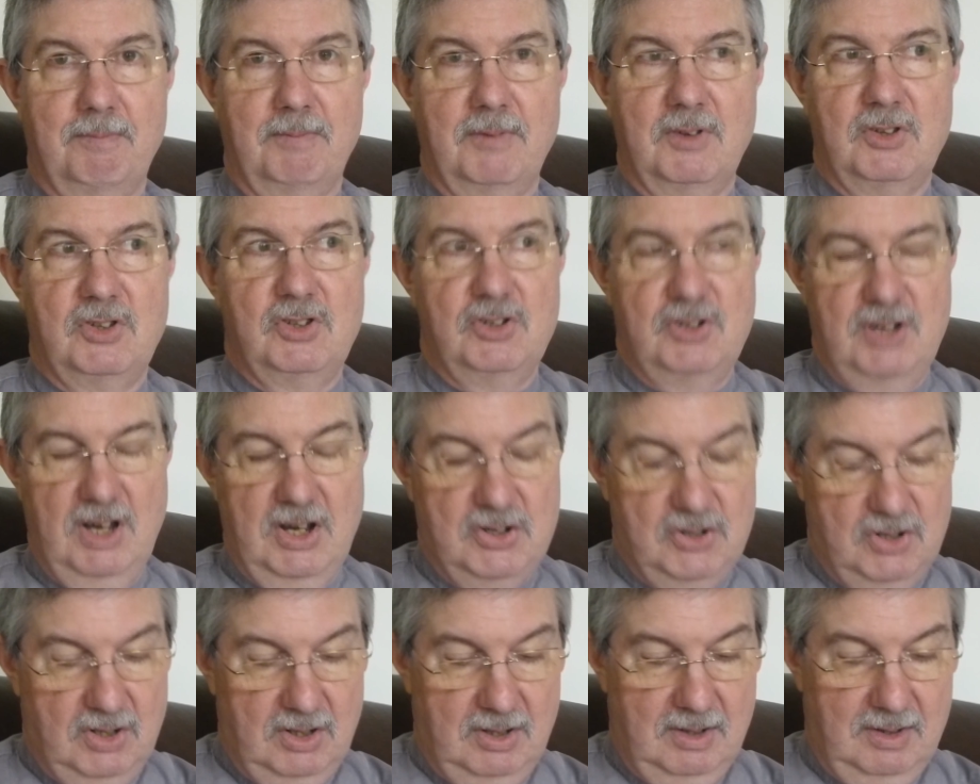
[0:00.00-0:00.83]
The
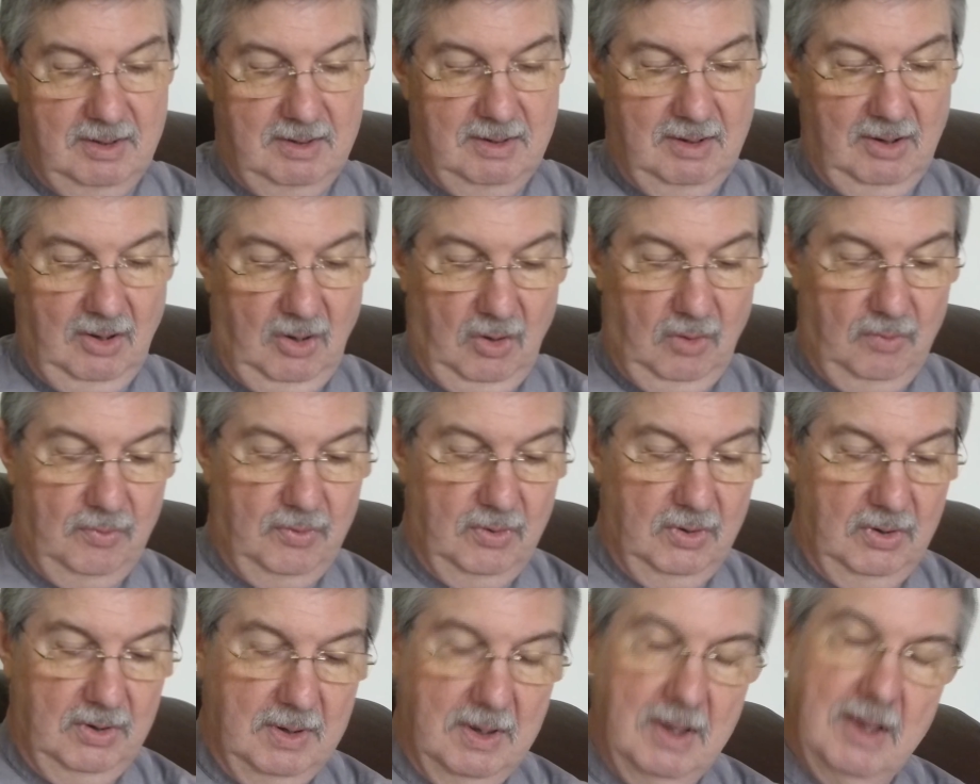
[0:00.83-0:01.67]
suggestion that I
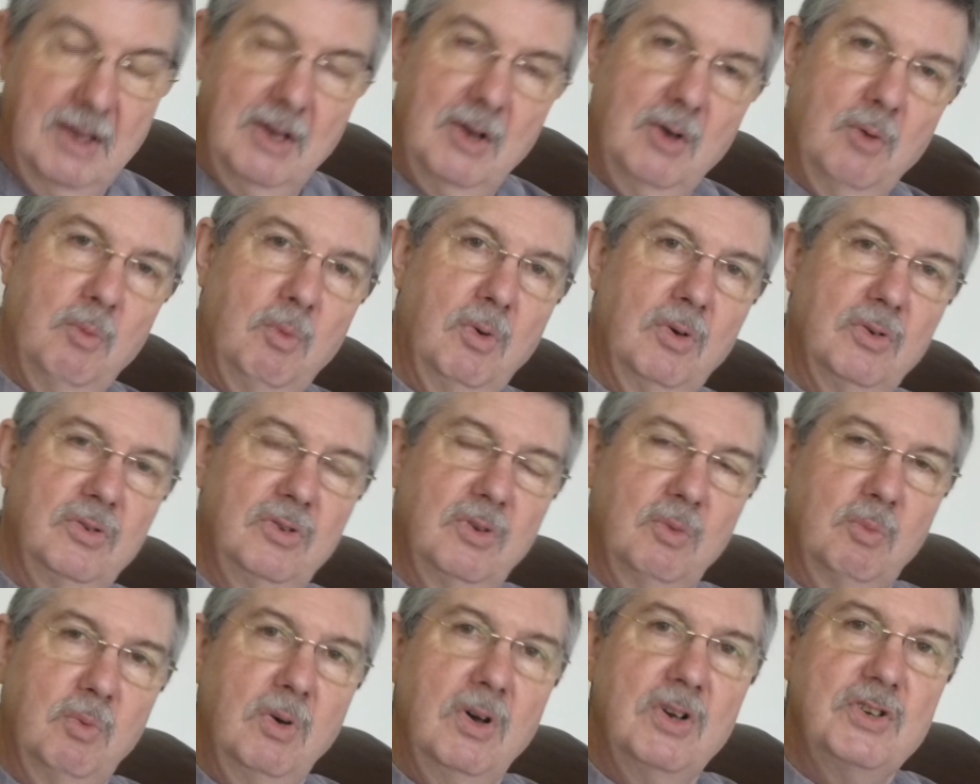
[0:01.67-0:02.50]
offered
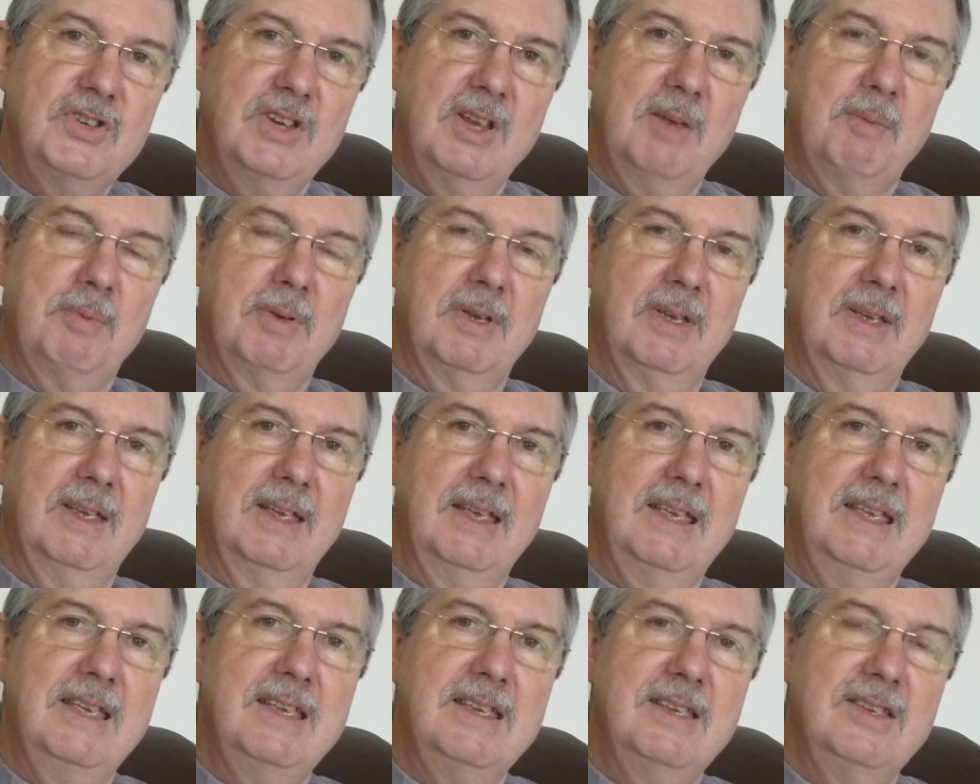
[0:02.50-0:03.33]
was that worship
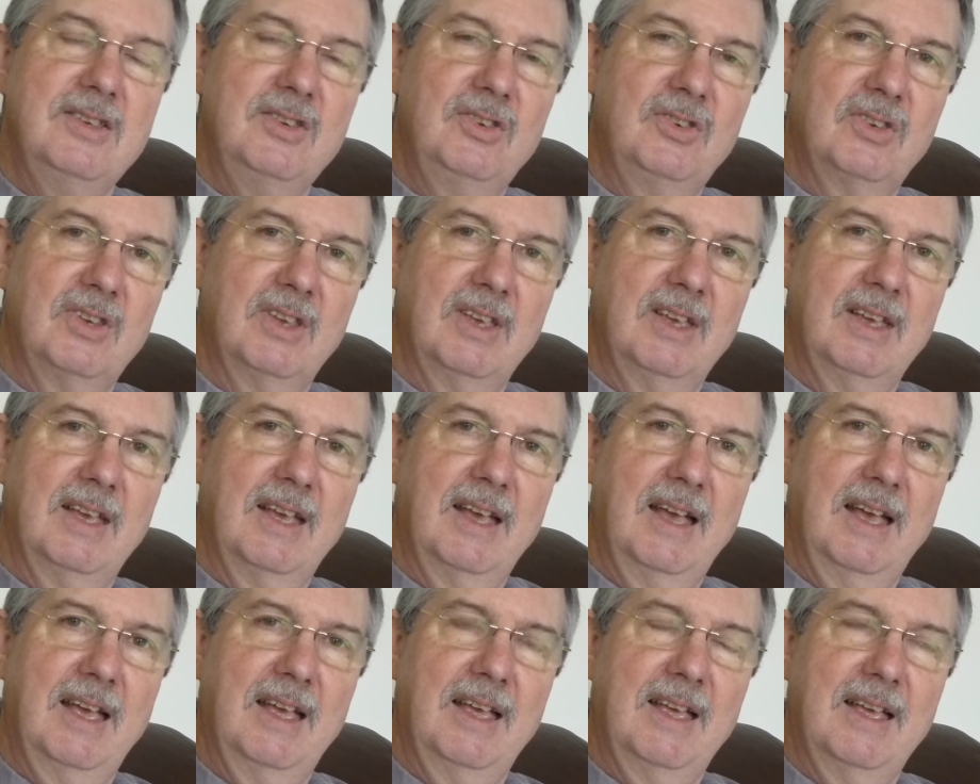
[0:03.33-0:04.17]
is
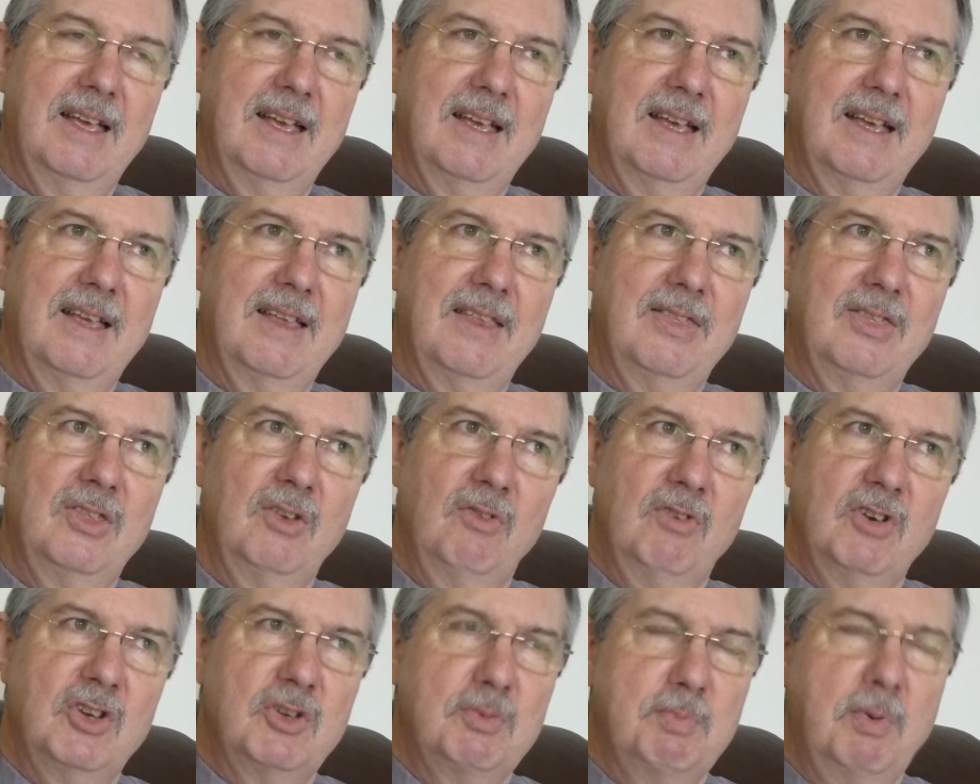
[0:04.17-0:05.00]

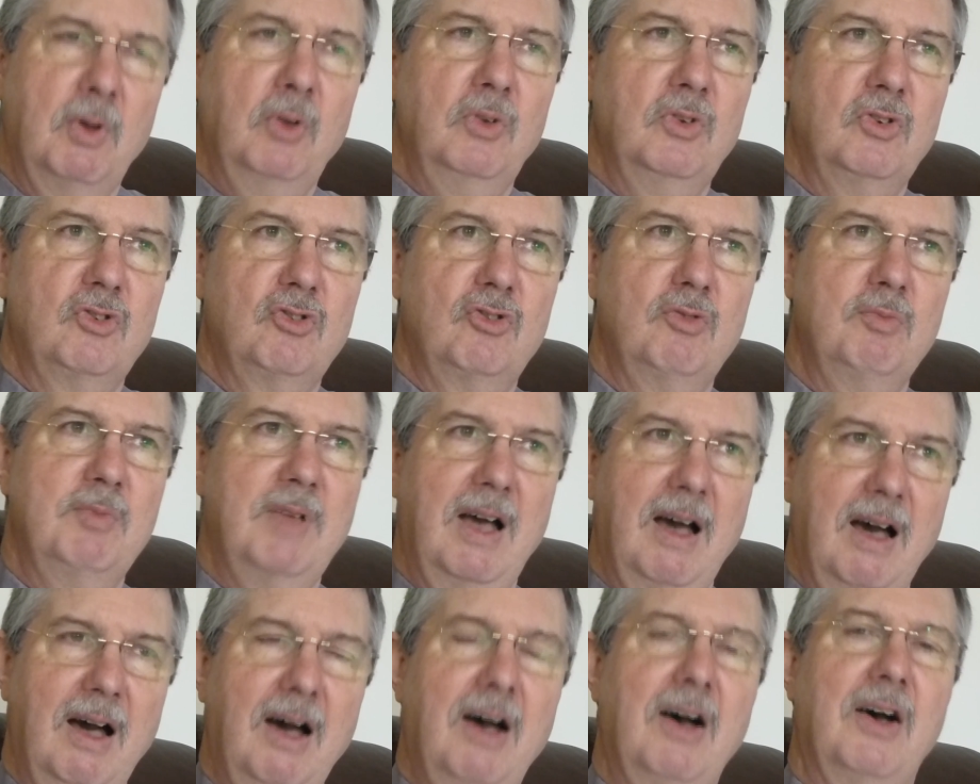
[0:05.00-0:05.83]
the response from
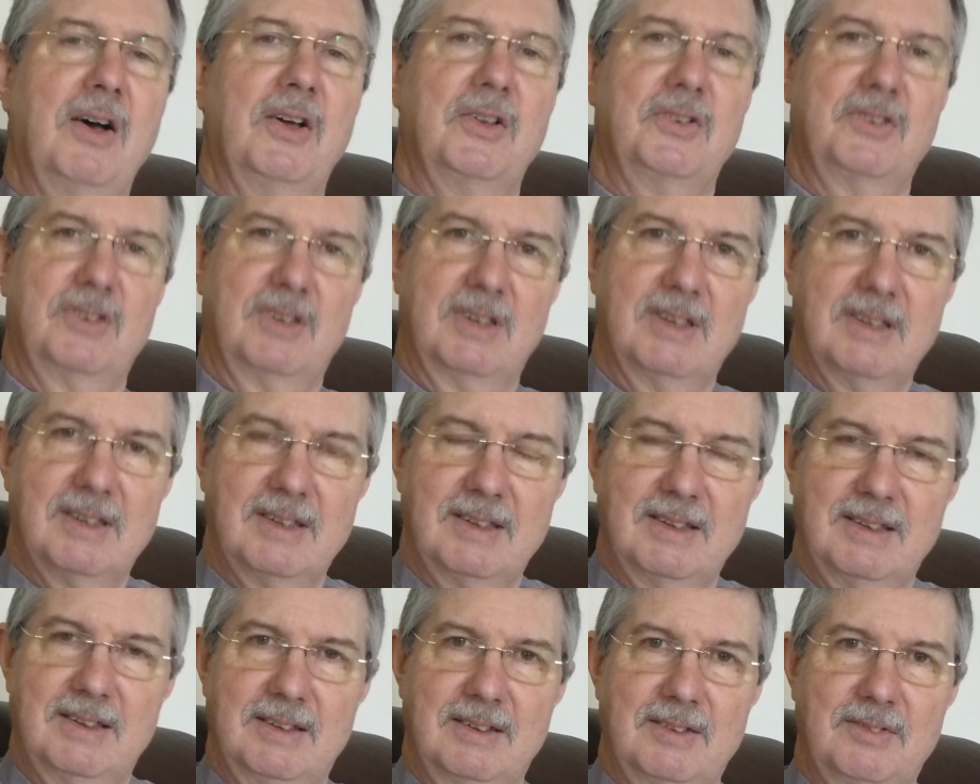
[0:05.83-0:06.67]
the heart
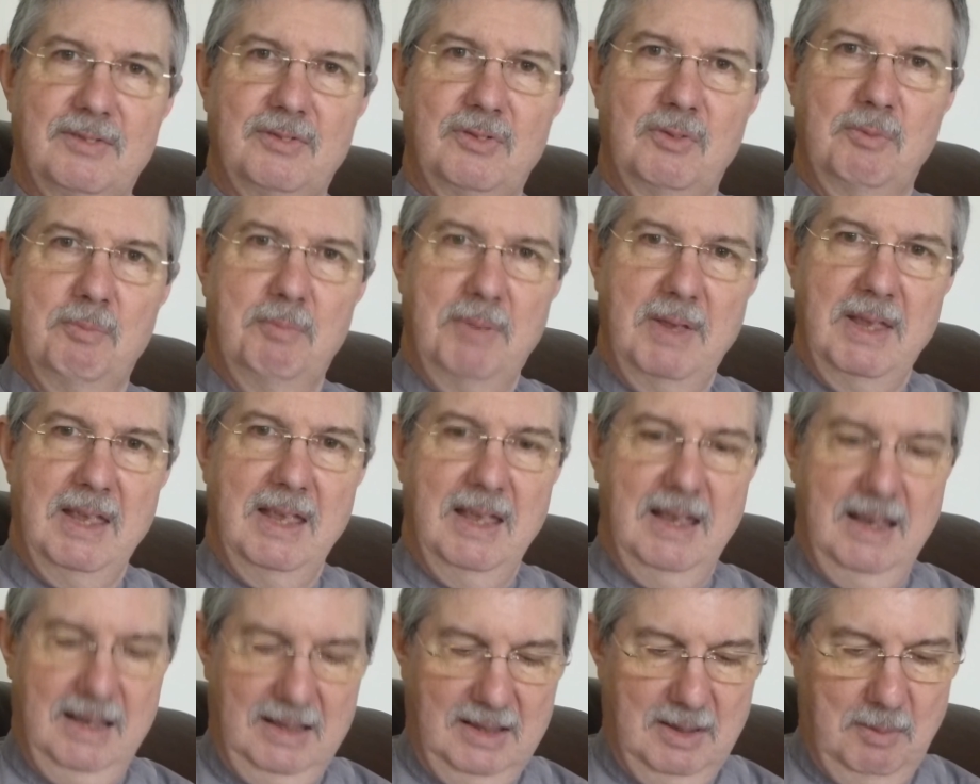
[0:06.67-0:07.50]
from
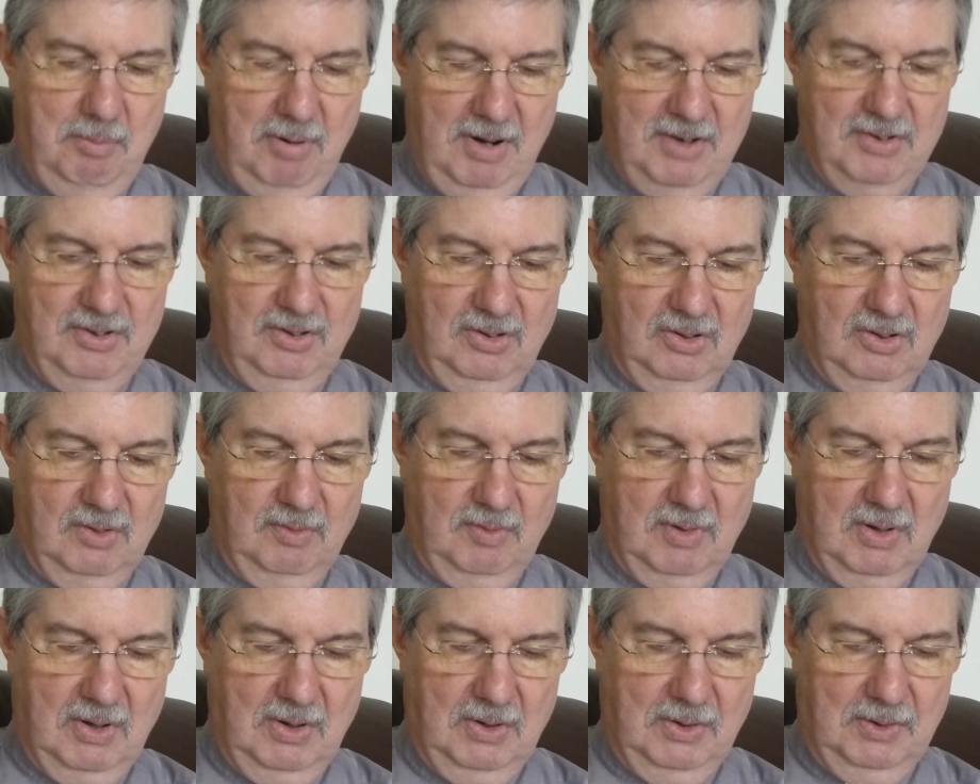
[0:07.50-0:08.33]
being in the presence
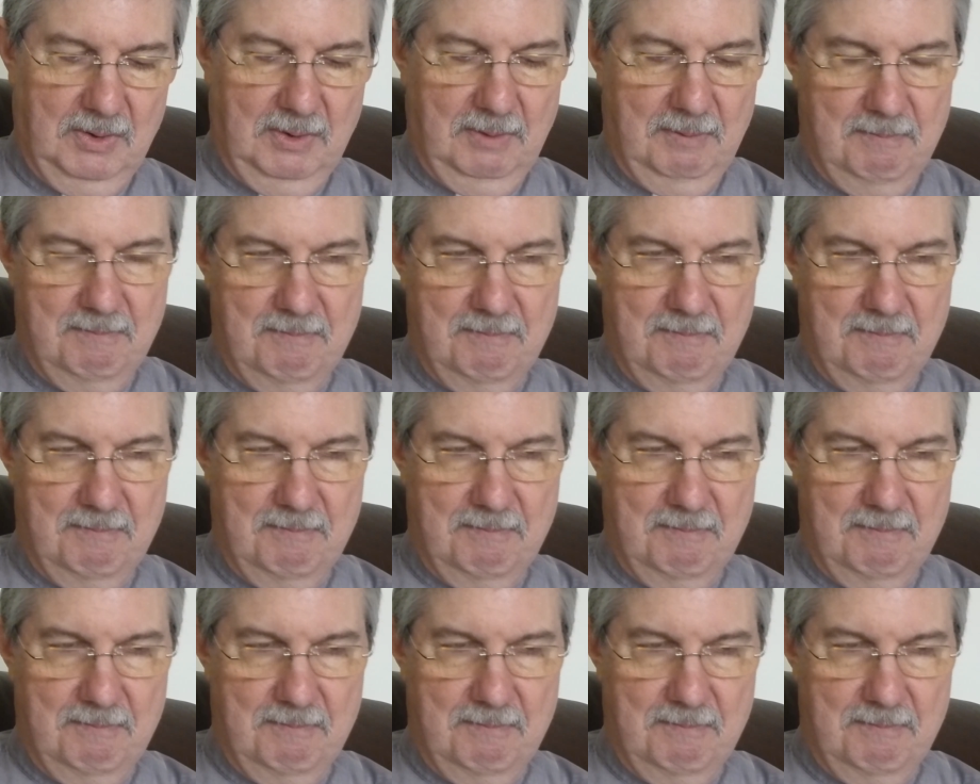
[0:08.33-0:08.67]
of God.